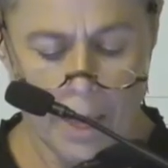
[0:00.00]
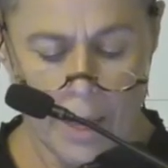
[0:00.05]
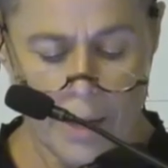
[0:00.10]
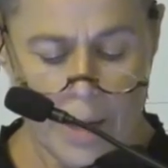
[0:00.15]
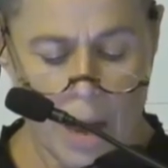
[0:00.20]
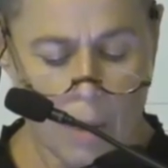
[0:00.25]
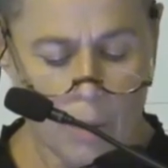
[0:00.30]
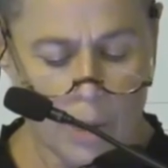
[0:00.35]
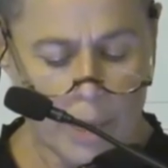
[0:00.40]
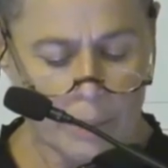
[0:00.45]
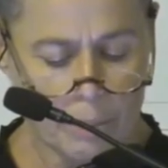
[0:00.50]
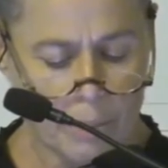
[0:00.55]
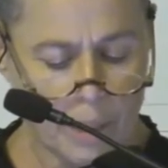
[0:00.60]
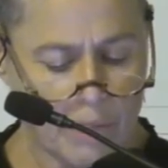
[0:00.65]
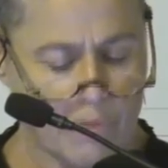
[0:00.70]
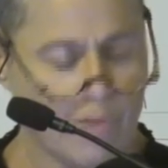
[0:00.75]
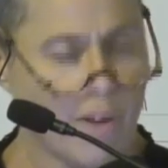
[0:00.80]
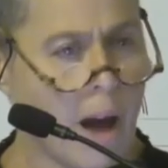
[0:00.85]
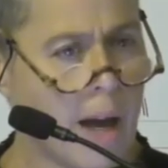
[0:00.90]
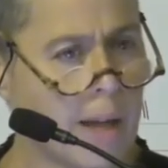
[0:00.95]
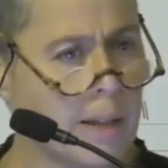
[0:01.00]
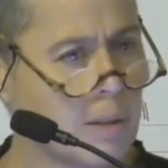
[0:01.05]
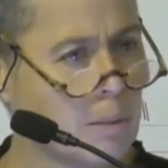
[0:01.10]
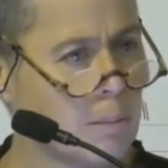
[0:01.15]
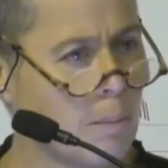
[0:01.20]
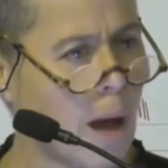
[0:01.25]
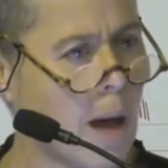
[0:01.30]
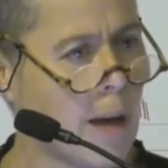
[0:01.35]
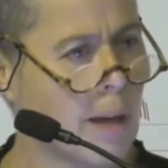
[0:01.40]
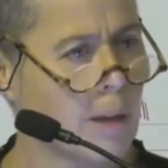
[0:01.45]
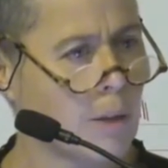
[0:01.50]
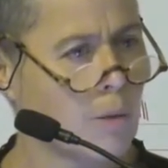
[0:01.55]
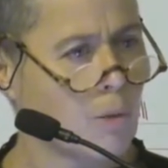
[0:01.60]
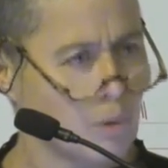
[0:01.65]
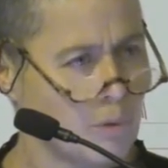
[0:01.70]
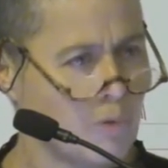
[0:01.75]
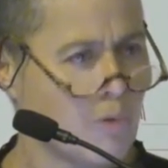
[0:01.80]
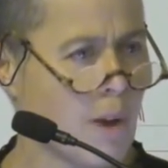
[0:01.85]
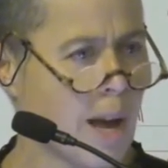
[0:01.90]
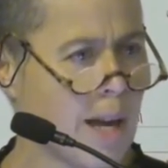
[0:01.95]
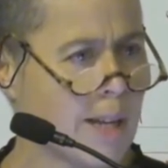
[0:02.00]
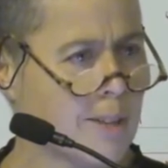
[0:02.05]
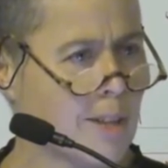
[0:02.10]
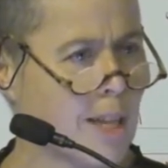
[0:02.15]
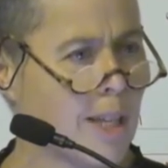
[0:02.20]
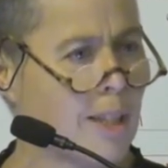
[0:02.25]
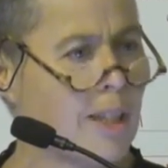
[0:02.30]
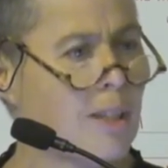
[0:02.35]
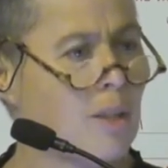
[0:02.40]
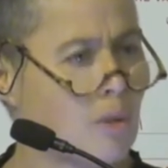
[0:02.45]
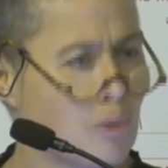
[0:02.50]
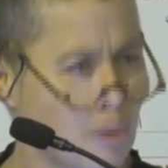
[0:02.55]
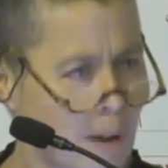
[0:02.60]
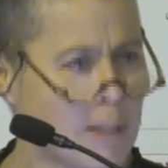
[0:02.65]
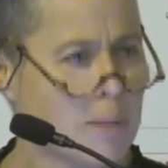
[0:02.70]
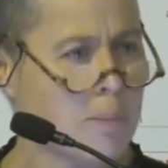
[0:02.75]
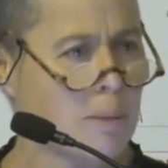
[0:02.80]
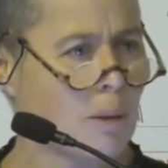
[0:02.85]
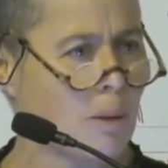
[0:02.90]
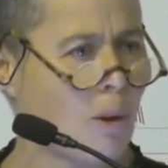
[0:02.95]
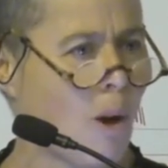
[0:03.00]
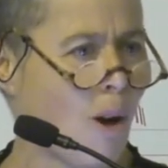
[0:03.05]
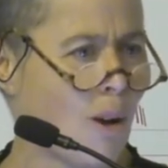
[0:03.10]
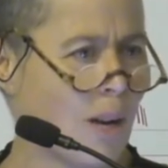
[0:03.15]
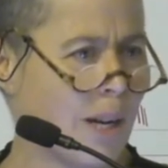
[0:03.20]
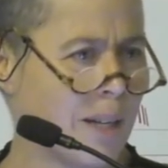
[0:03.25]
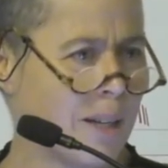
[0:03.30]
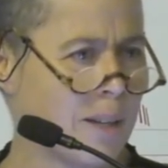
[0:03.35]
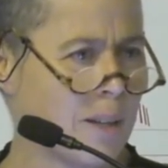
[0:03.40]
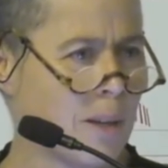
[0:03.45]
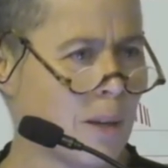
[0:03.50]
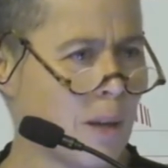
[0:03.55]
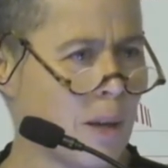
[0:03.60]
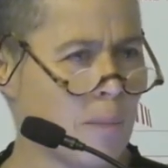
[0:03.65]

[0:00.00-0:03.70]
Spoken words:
And now let me invite my good friend and incredible colleague,